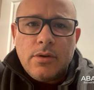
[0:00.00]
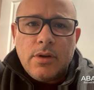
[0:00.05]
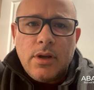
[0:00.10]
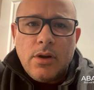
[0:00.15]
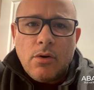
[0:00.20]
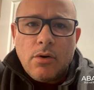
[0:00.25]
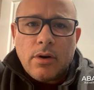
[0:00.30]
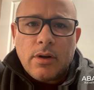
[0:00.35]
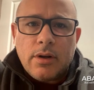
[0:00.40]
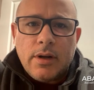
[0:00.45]
key
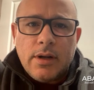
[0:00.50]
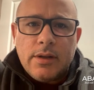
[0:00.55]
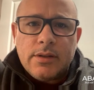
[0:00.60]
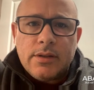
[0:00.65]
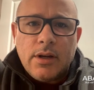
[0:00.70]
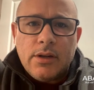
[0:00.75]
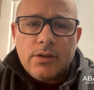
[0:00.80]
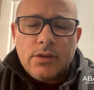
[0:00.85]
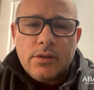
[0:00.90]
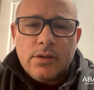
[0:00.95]

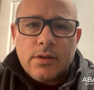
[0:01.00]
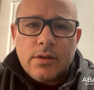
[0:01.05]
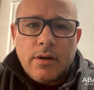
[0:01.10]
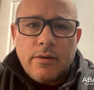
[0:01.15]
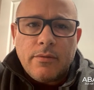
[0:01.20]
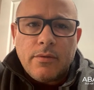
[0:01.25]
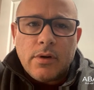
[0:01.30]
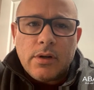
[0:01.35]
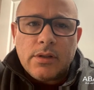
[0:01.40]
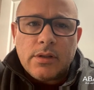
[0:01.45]
organizations that
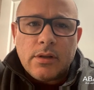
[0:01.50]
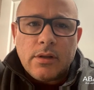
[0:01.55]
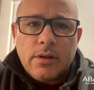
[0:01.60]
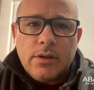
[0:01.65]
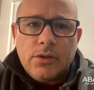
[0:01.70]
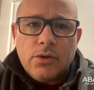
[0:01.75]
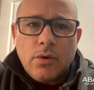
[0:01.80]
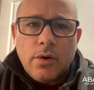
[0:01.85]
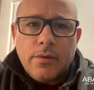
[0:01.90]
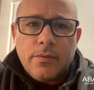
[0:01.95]
have
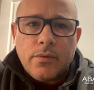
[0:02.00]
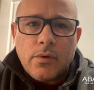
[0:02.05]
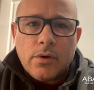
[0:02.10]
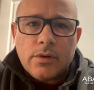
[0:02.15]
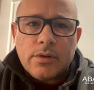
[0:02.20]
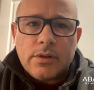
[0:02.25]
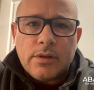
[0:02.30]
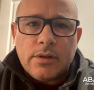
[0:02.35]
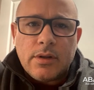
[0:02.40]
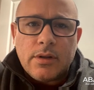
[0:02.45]
recently joined
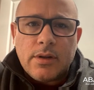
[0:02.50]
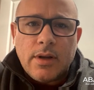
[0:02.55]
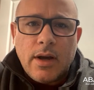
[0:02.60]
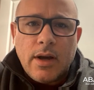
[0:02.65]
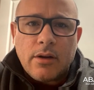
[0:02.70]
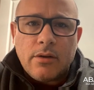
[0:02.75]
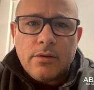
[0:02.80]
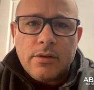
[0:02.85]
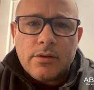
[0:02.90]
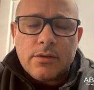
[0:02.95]
forces to
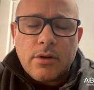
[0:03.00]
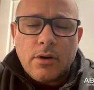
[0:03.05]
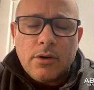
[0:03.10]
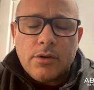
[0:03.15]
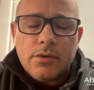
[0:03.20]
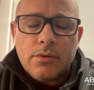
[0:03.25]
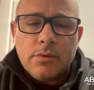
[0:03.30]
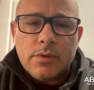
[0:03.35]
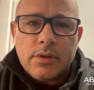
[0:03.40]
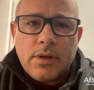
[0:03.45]
tackle this
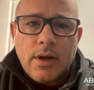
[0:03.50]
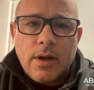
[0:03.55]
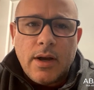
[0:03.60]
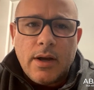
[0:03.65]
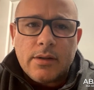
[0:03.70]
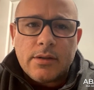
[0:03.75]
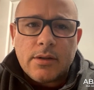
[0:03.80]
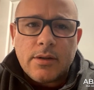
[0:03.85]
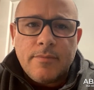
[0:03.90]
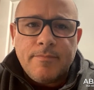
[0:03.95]
arduous
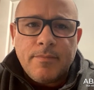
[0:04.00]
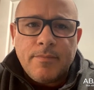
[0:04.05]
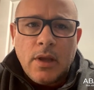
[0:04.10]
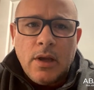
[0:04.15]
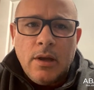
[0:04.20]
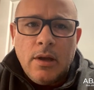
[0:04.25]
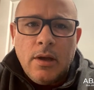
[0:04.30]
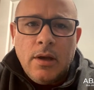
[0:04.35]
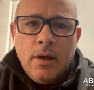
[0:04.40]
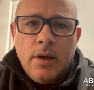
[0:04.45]
task.
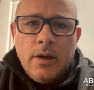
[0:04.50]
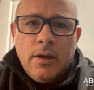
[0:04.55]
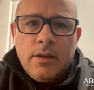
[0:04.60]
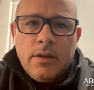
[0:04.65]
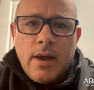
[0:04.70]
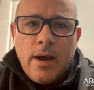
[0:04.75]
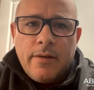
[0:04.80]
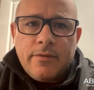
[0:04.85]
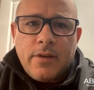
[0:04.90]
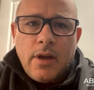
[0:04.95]

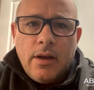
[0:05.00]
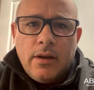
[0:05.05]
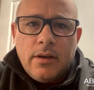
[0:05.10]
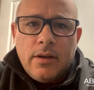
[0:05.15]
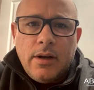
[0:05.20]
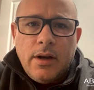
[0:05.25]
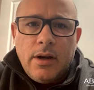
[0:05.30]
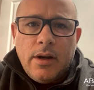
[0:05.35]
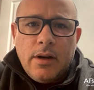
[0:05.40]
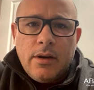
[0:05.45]
The Afghan
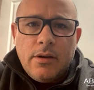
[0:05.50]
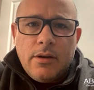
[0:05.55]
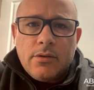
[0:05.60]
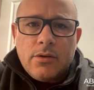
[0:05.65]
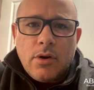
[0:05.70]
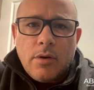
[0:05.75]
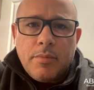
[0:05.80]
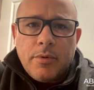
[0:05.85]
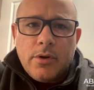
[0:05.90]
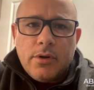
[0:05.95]
Canadian
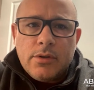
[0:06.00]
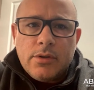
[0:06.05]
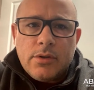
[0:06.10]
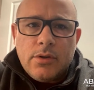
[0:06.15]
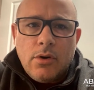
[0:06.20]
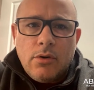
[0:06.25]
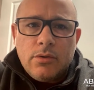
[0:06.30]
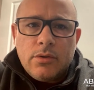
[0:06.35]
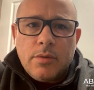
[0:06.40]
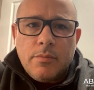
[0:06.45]
Interpreters,
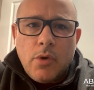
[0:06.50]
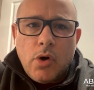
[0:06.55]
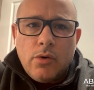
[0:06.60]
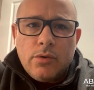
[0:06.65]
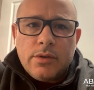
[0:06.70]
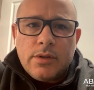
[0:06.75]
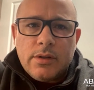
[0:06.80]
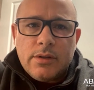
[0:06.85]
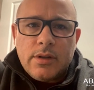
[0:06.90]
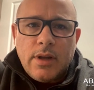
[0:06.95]
known to
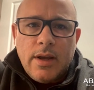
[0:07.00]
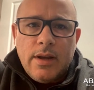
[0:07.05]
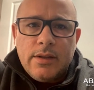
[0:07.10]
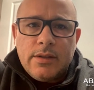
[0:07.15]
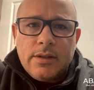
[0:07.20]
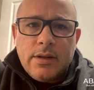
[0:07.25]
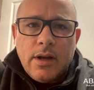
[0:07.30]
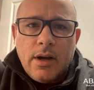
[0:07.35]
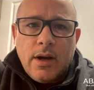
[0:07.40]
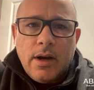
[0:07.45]
most as
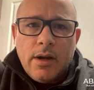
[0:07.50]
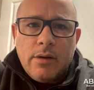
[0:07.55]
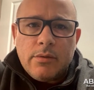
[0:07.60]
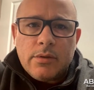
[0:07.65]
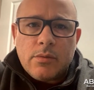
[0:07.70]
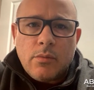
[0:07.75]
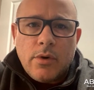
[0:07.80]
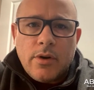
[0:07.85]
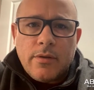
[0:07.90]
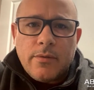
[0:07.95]
ACI,
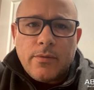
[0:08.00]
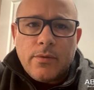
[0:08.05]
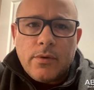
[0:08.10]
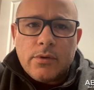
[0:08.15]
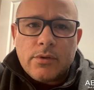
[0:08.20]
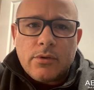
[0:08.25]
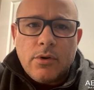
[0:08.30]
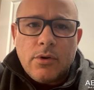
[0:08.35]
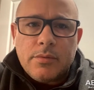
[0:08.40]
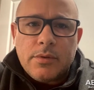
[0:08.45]
was one of the
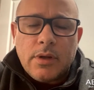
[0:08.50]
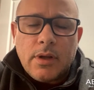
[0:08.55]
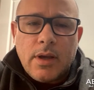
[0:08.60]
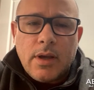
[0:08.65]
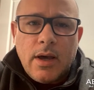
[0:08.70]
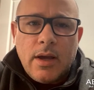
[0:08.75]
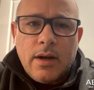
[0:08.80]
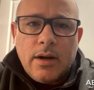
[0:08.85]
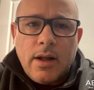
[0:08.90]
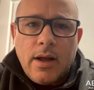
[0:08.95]
first groups in
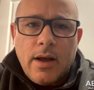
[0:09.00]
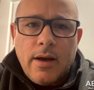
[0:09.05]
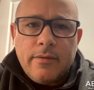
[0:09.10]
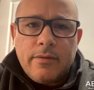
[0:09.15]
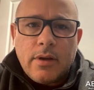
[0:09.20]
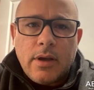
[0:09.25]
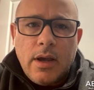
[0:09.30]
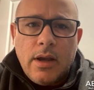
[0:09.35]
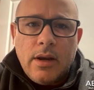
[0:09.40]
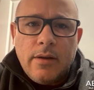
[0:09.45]
Canada
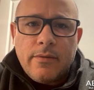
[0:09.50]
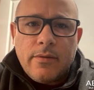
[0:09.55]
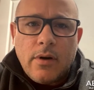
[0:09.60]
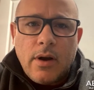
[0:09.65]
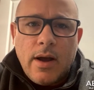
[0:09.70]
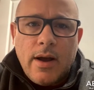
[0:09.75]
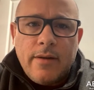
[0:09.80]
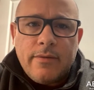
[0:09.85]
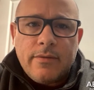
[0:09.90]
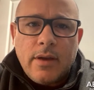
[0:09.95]
advocating
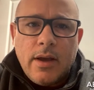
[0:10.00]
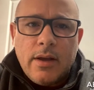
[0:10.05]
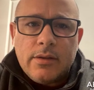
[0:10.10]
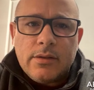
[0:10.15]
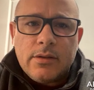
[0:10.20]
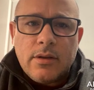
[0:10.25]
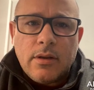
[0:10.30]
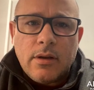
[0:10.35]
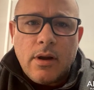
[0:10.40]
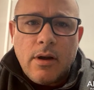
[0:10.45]
for
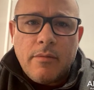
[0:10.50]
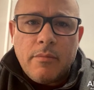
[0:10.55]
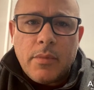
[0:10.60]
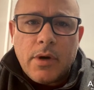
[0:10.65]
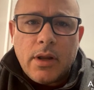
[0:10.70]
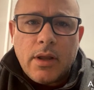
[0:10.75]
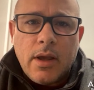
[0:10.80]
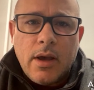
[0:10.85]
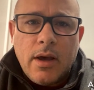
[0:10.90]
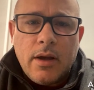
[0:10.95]
Afghans to the
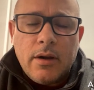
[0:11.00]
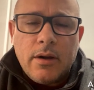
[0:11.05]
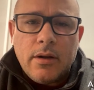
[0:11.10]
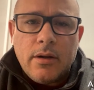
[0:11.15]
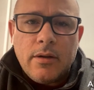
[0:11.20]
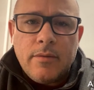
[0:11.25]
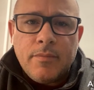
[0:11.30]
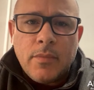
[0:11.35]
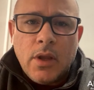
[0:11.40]
Government of Canada.